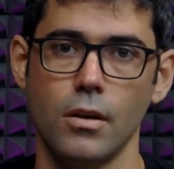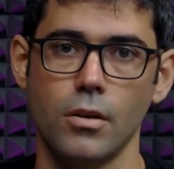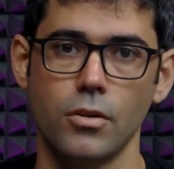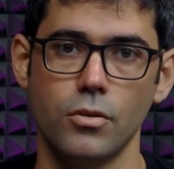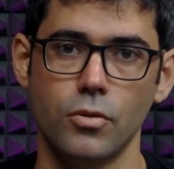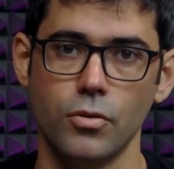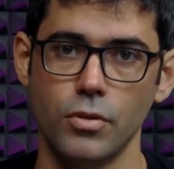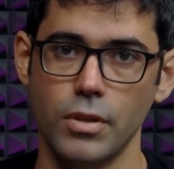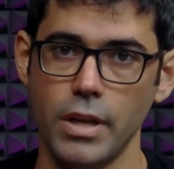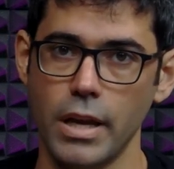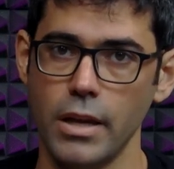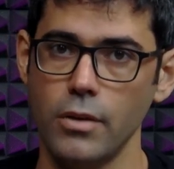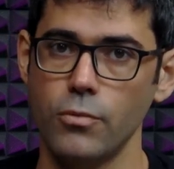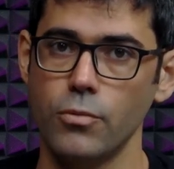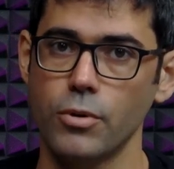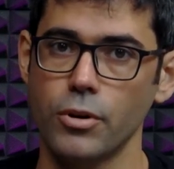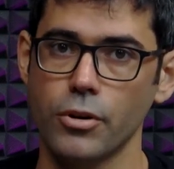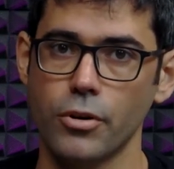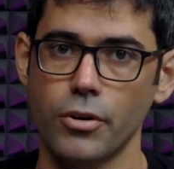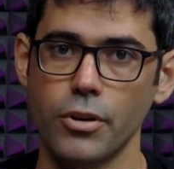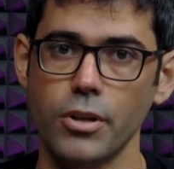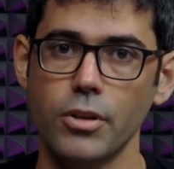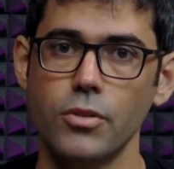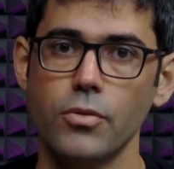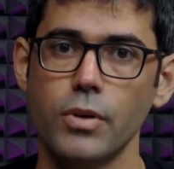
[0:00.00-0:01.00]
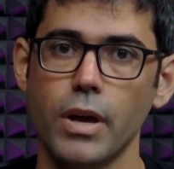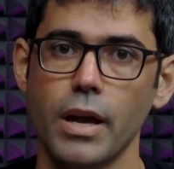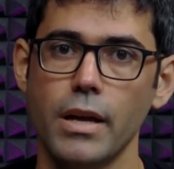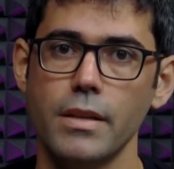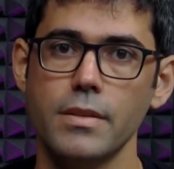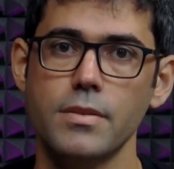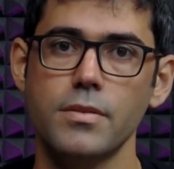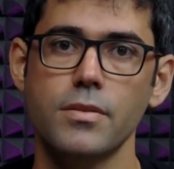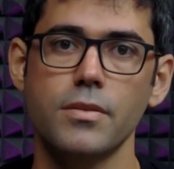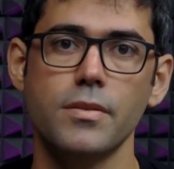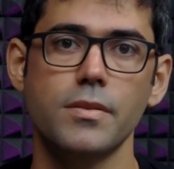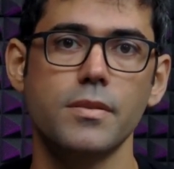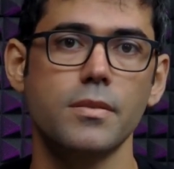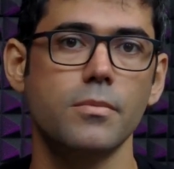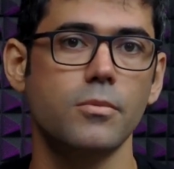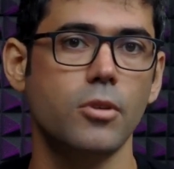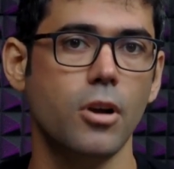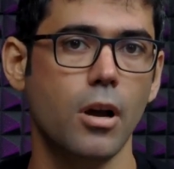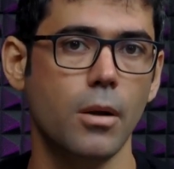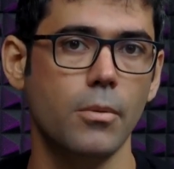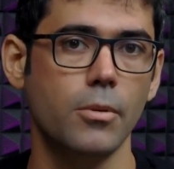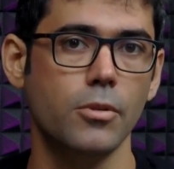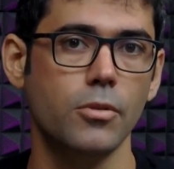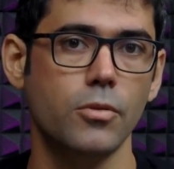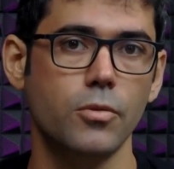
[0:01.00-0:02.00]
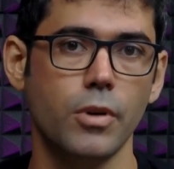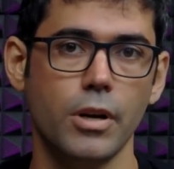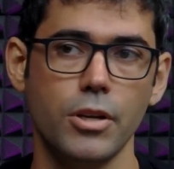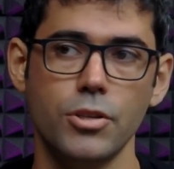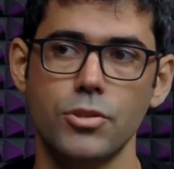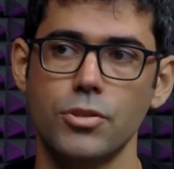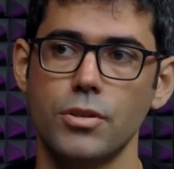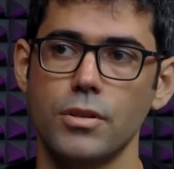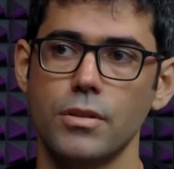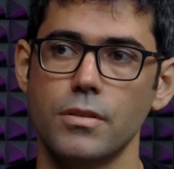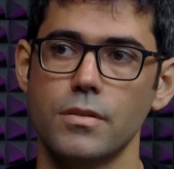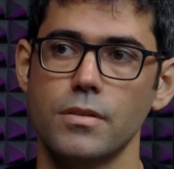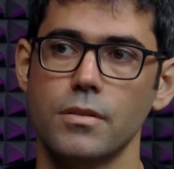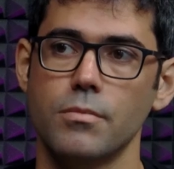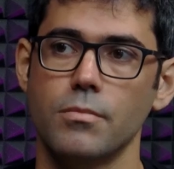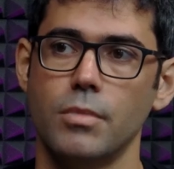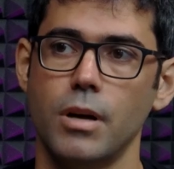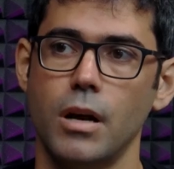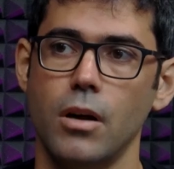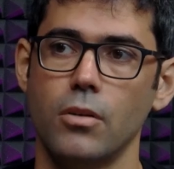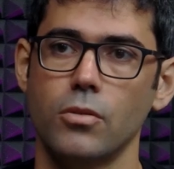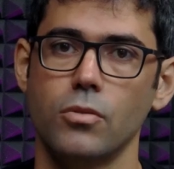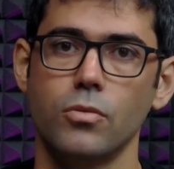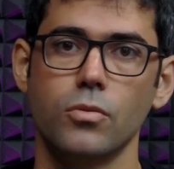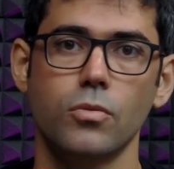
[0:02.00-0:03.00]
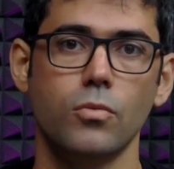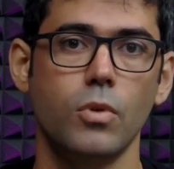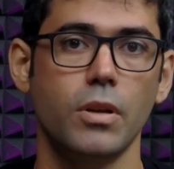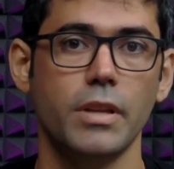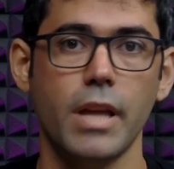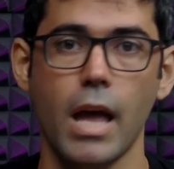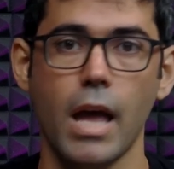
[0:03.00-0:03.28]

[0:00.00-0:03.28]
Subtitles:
Today we're going to answer some common questions about what